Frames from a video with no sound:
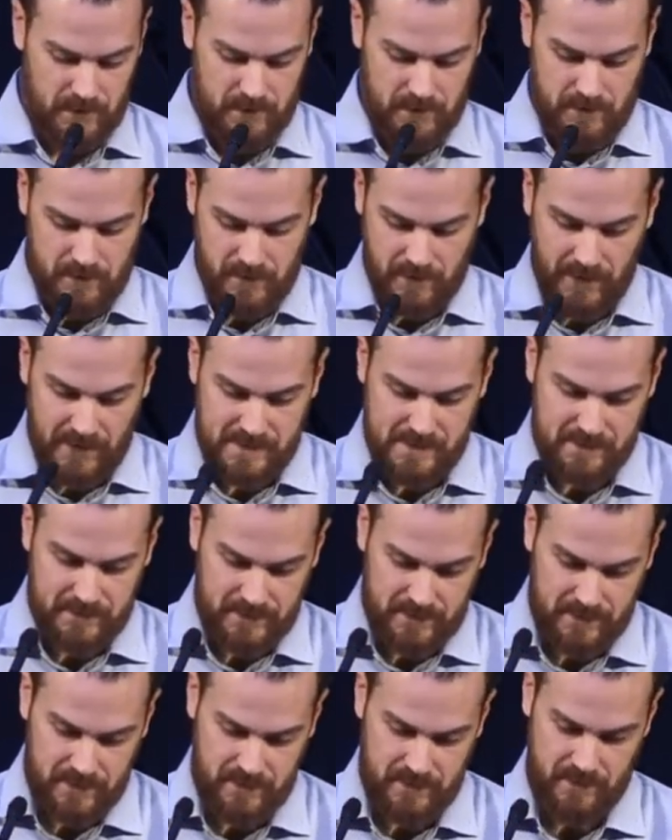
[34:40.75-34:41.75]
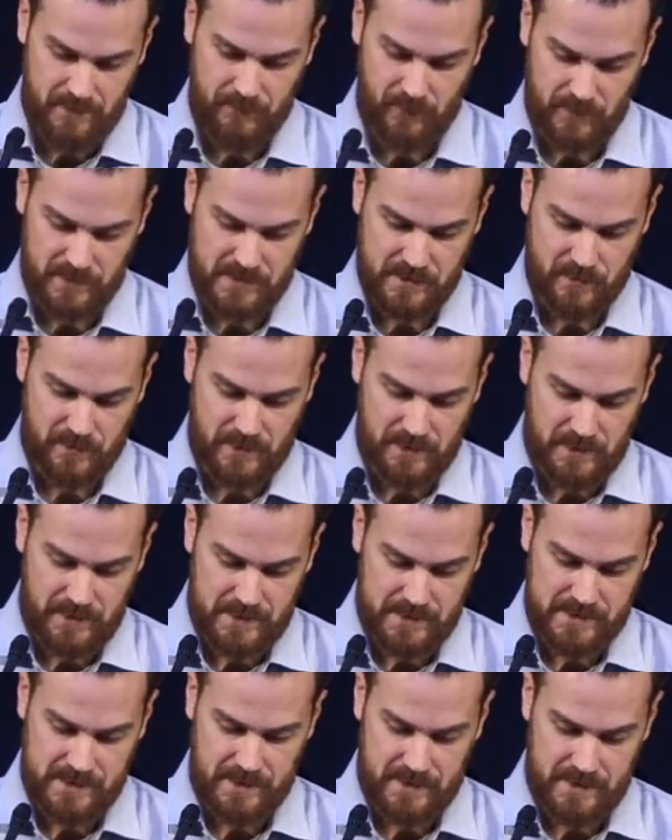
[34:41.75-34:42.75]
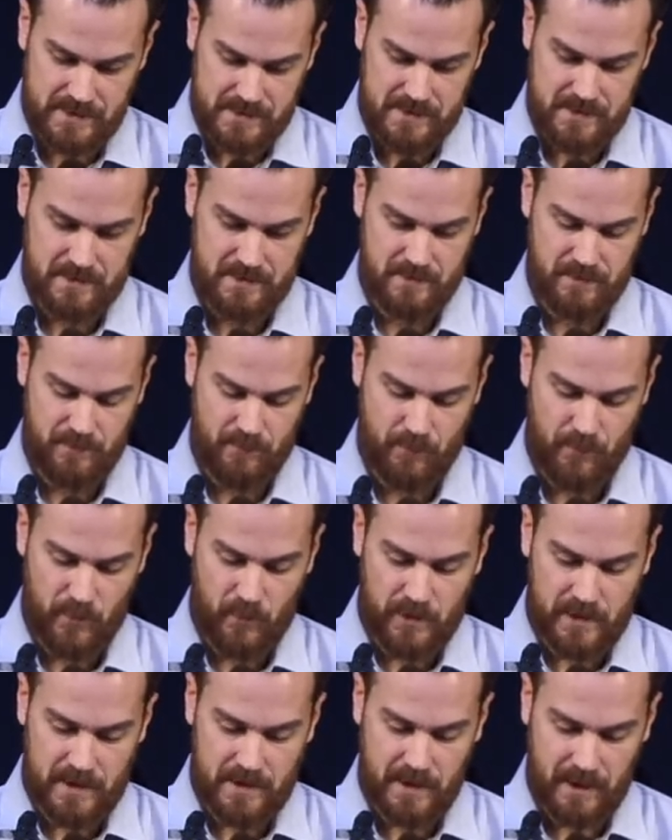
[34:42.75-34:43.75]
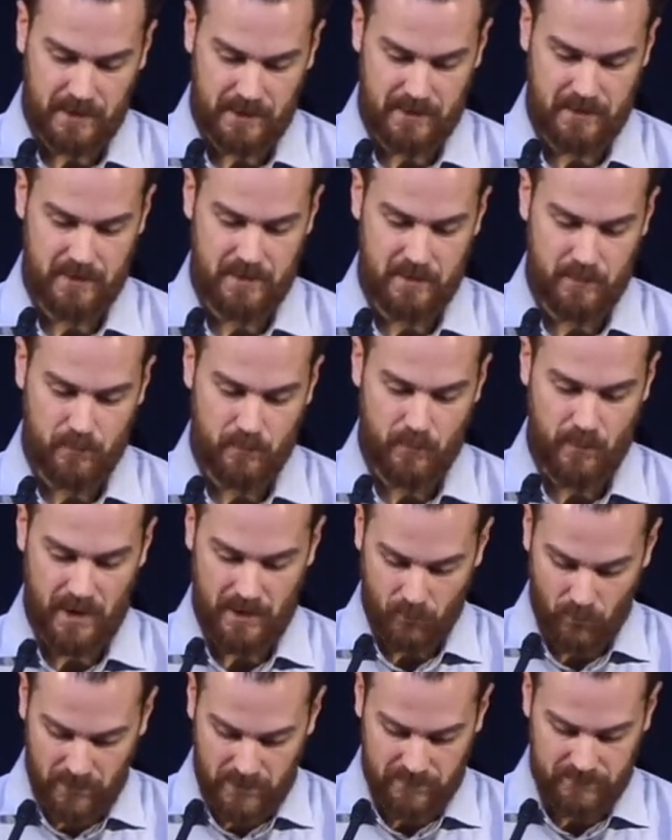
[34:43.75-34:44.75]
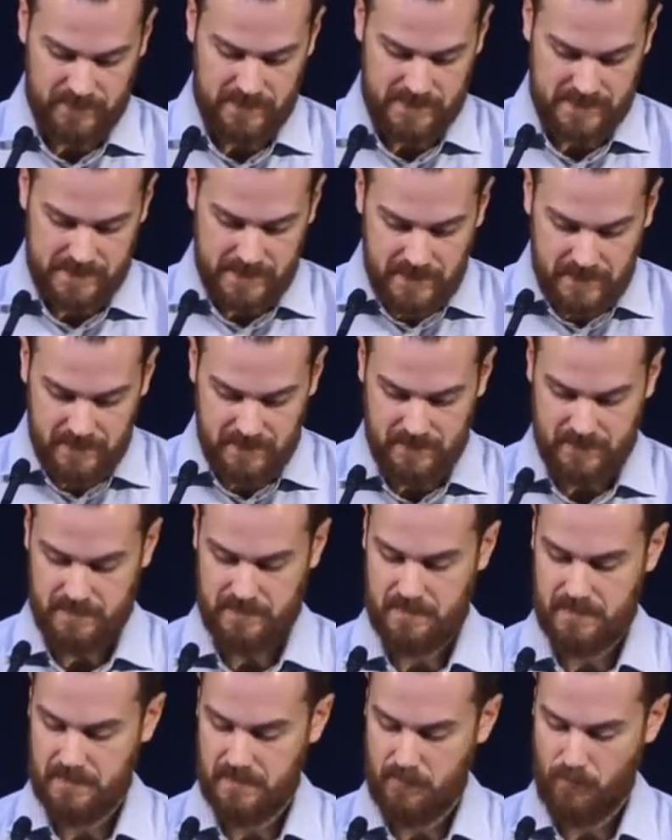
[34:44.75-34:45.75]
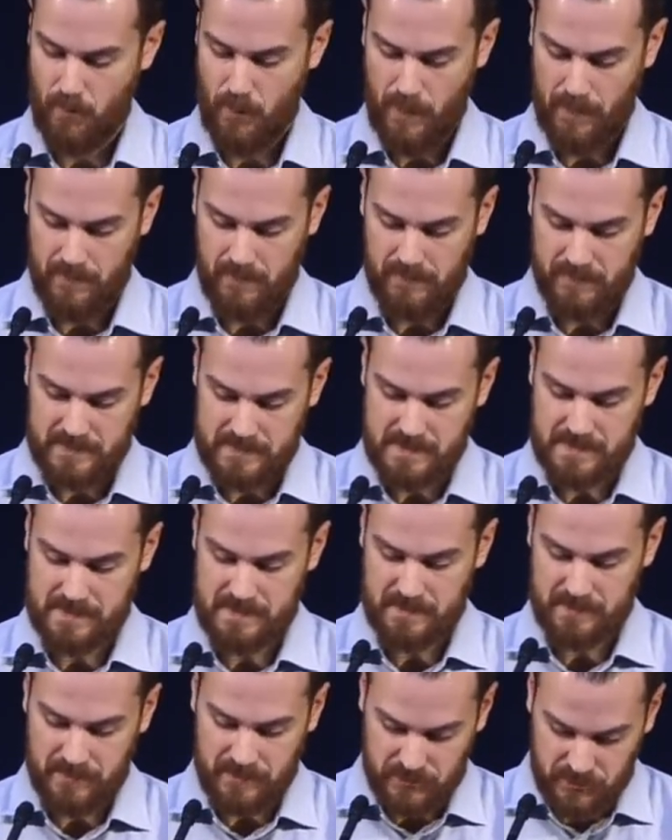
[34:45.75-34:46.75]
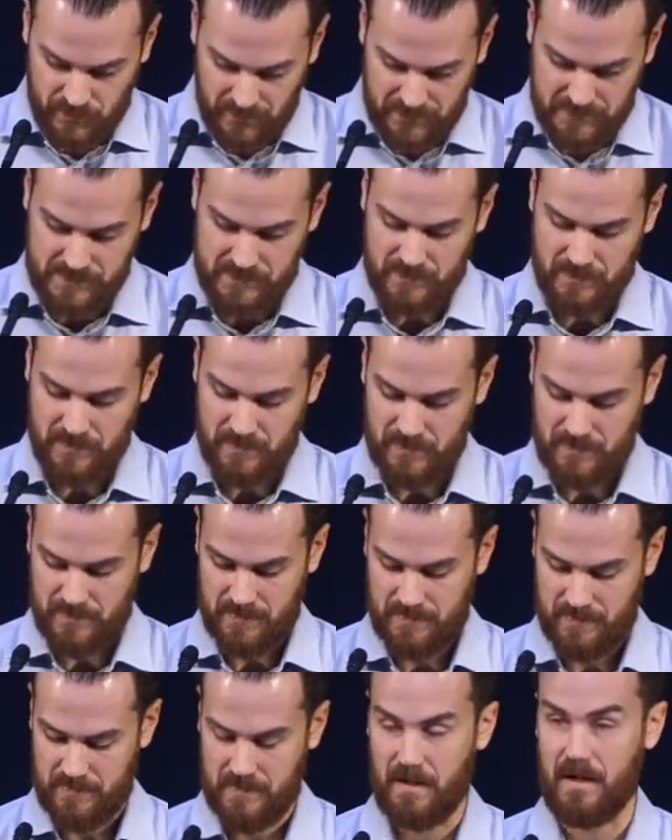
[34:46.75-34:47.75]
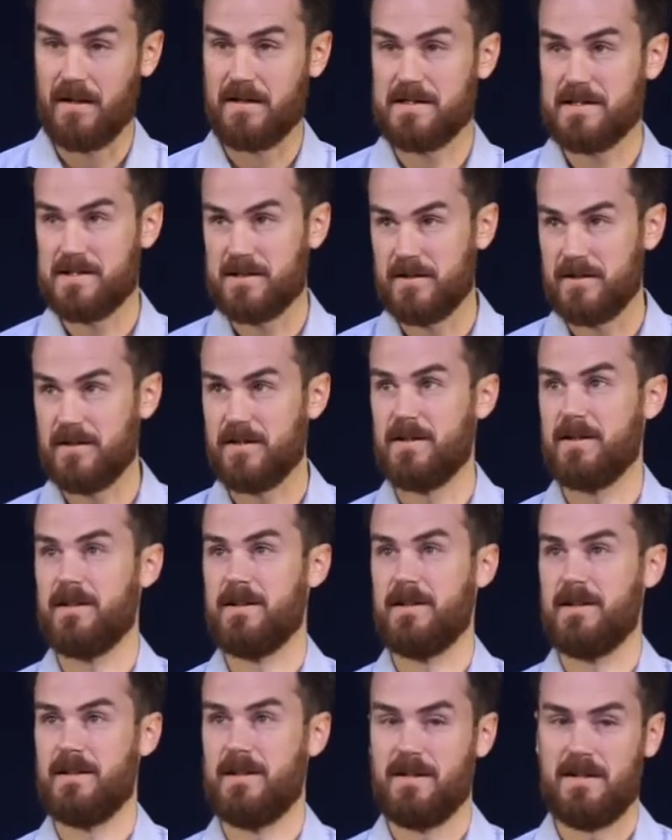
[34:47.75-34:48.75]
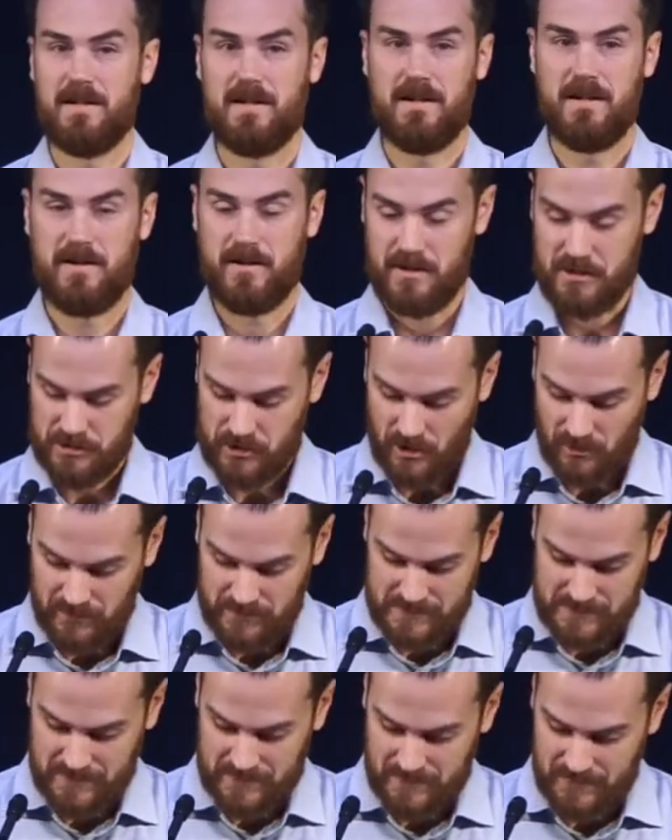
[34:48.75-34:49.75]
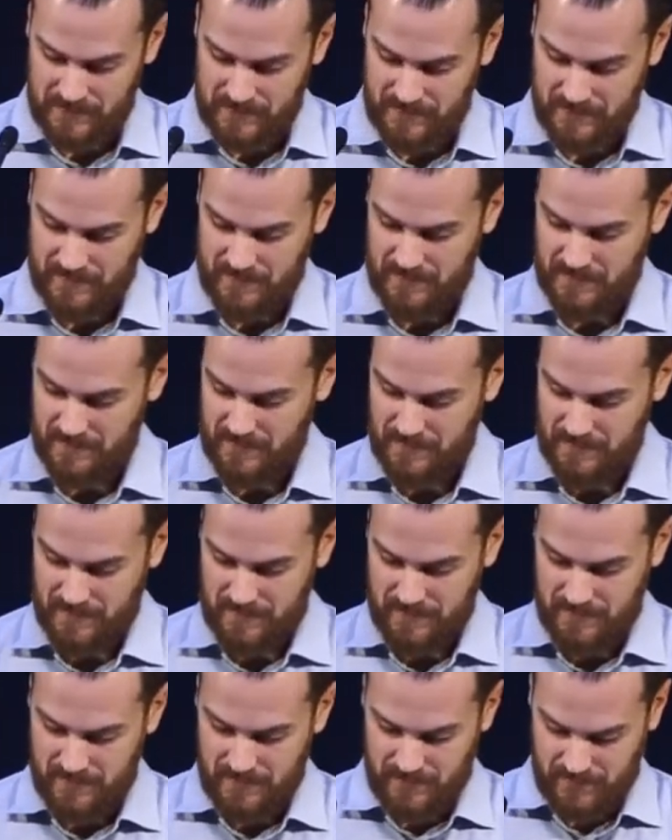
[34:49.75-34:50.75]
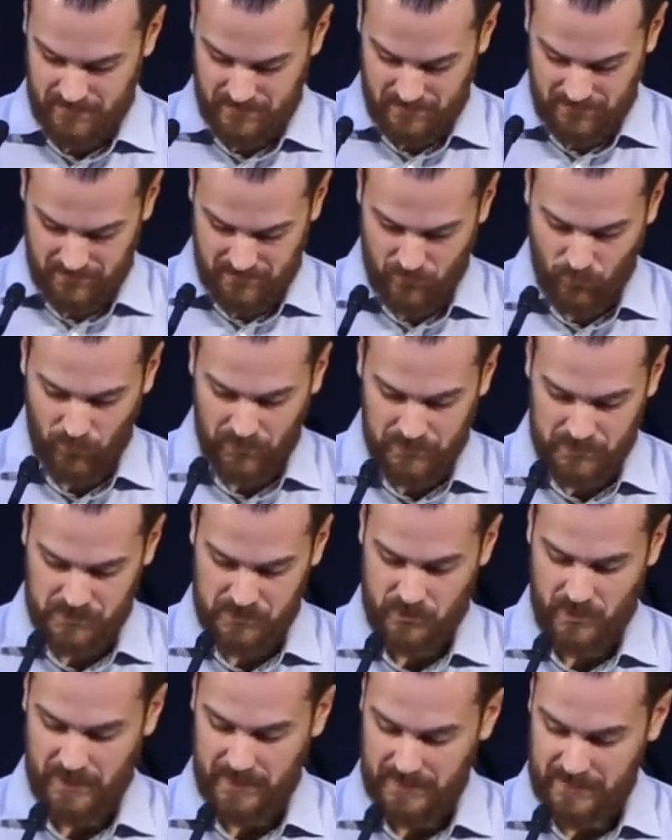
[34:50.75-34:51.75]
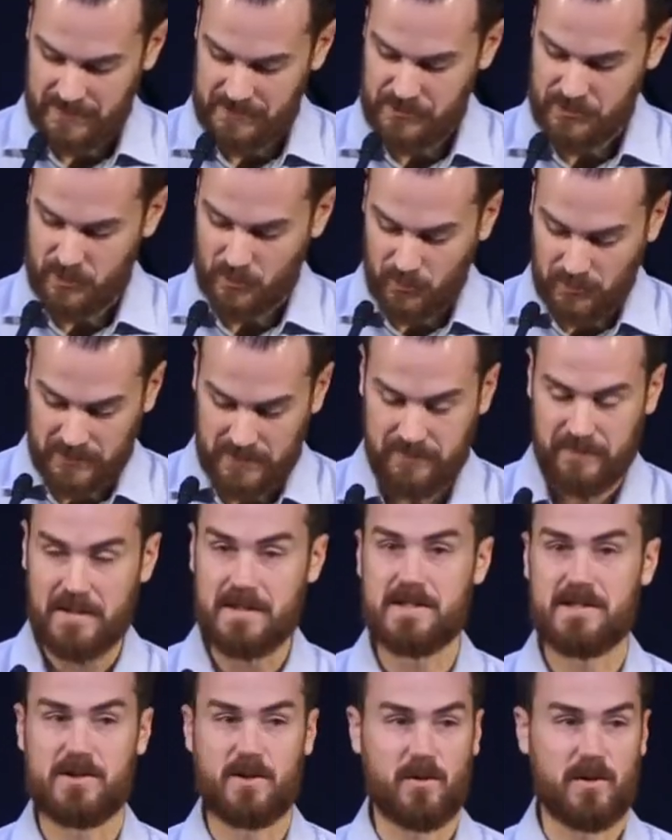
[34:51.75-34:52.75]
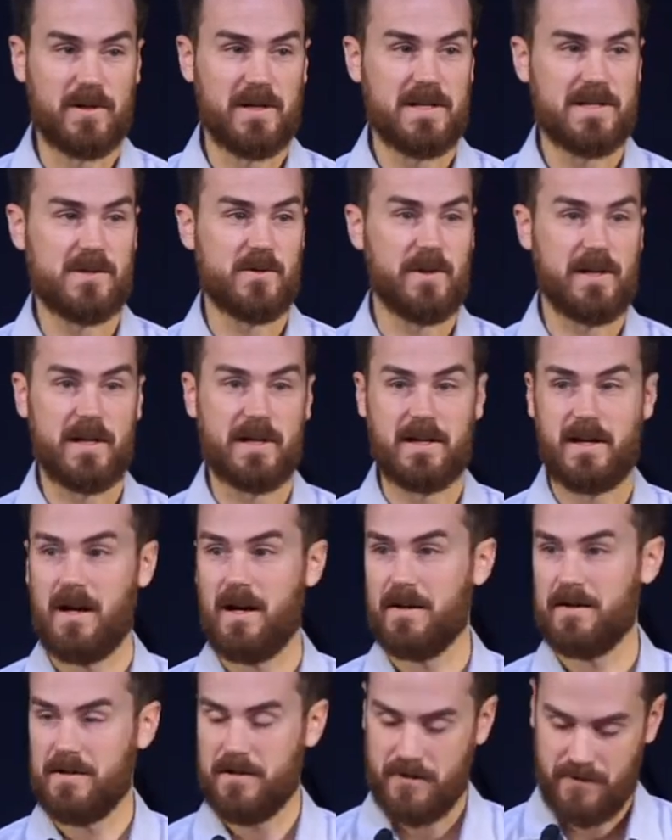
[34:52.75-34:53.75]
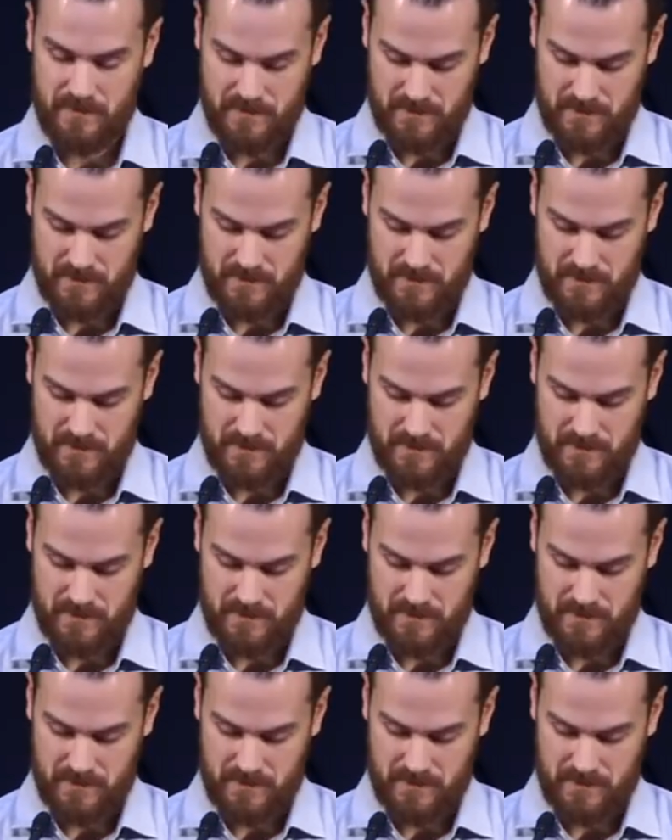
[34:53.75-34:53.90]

Lastly, in verse 3, he says we did not come by way of deceit. This is the, the trickster, the huckster, the charlatan, the one who's trying to get you to believe his story so he can con you.